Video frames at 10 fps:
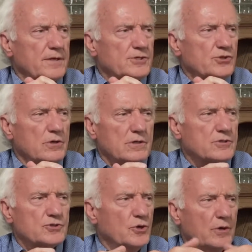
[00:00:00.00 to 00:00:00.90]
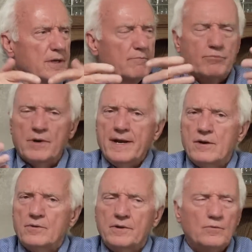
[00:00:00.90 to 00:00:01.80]
they started turning
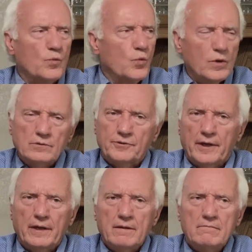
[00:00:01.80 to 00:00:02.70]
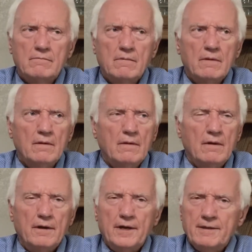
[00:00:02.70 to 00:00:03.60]
brown and wilting,
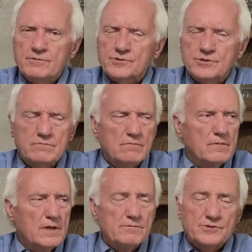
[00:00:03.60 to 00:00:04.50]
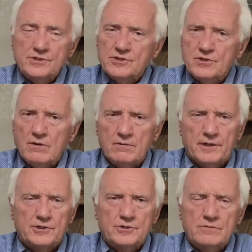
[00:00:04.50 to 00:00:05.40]
and he was he was
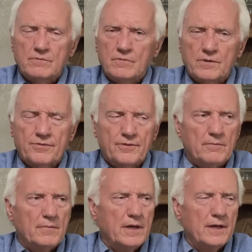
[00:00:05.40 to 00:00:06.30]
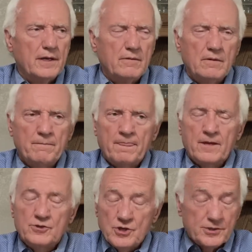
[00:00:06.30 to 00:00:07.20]
discouraged with them. And he
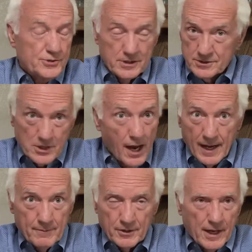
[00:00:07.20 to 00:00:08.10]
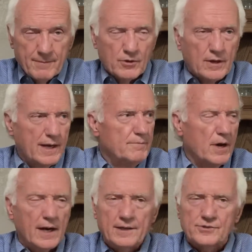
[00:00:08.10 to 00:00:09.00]
just in time a neighbor came
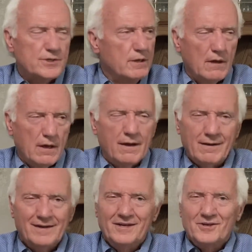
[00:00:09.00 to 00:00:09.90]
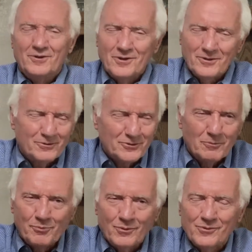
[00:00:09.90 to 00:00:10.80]
by and said, "No, no, no!
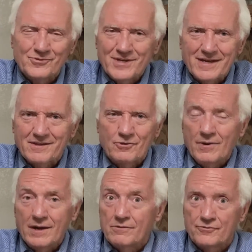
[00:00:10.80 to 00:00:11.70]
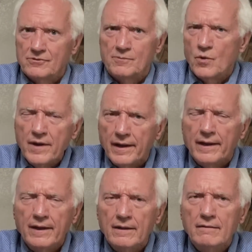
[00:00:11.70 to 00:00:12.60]
Don't pull those out of the ground and throw them away."